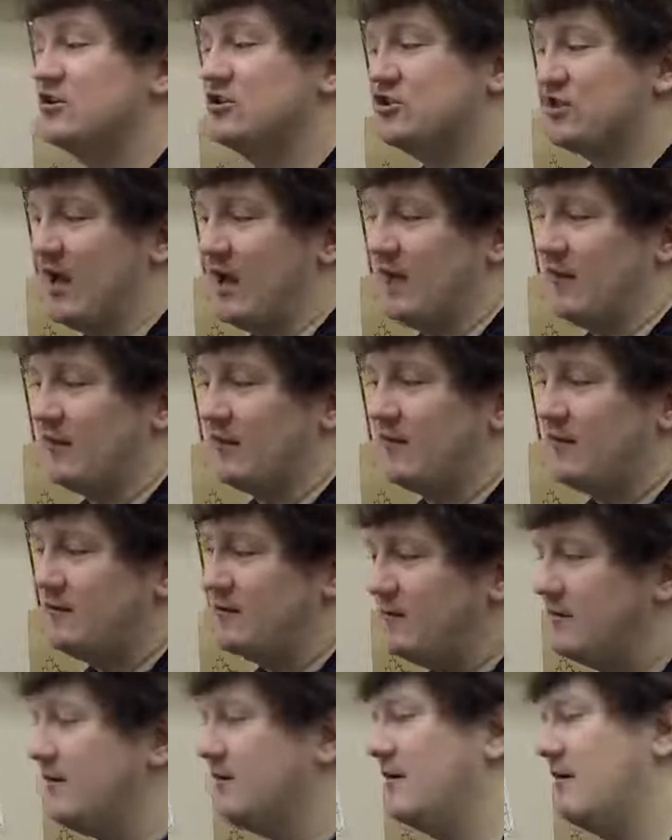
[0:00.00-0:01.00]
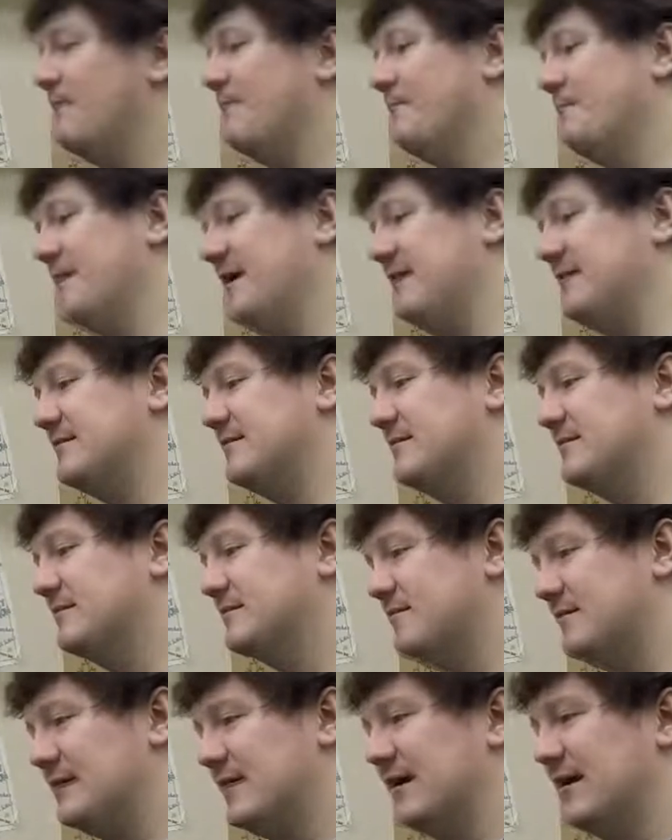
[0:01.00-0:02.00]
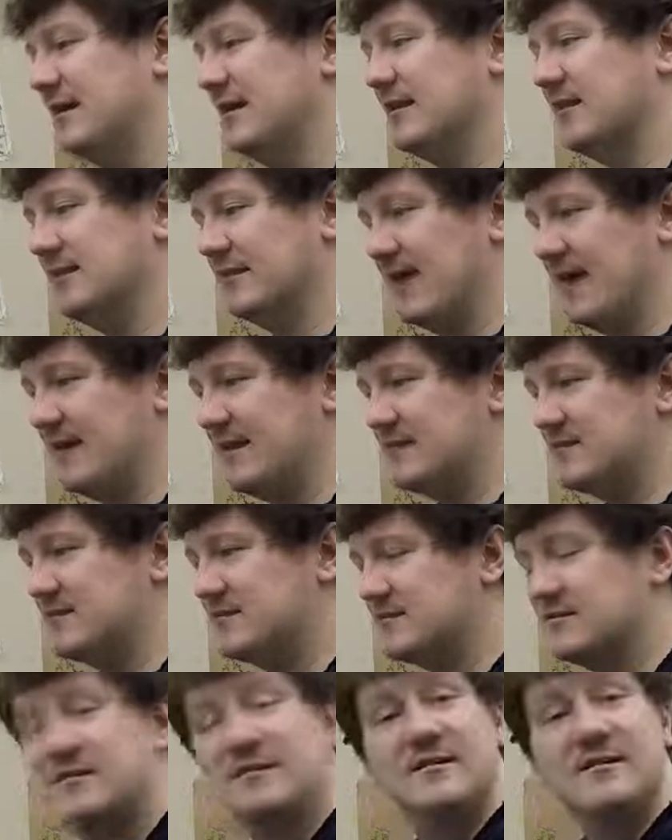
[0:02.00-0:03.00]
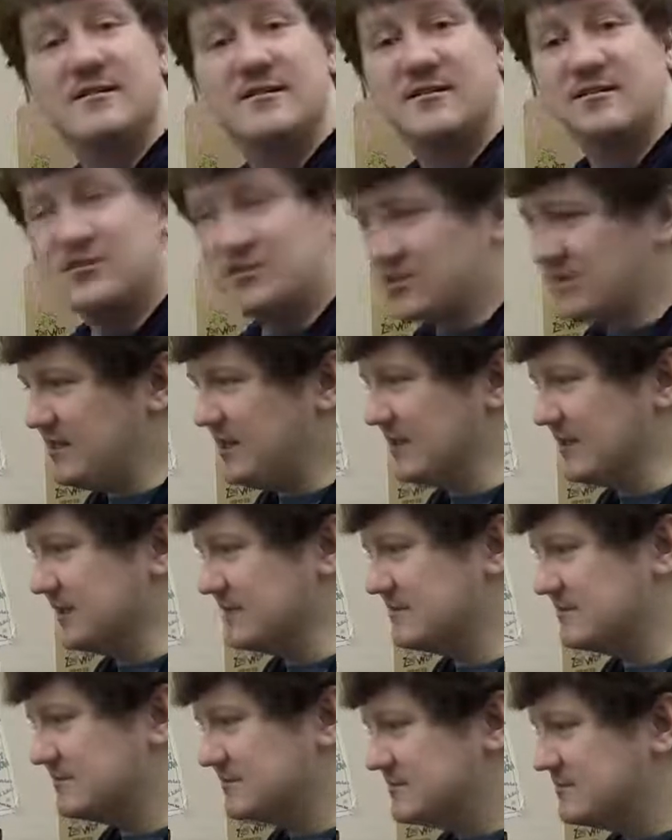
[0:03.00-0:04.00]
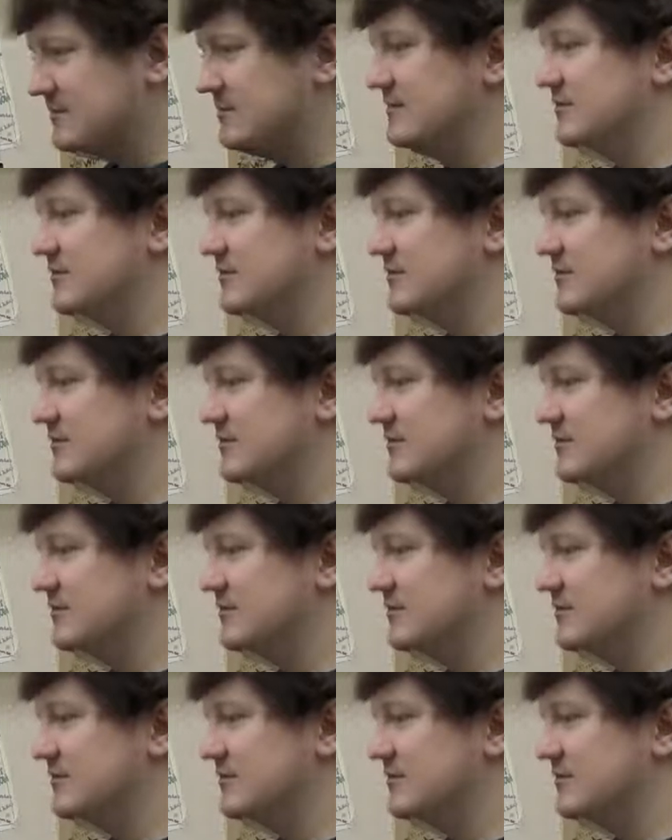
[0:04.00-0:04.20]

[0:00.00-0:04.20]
Shell, meat, lettuce, cheese.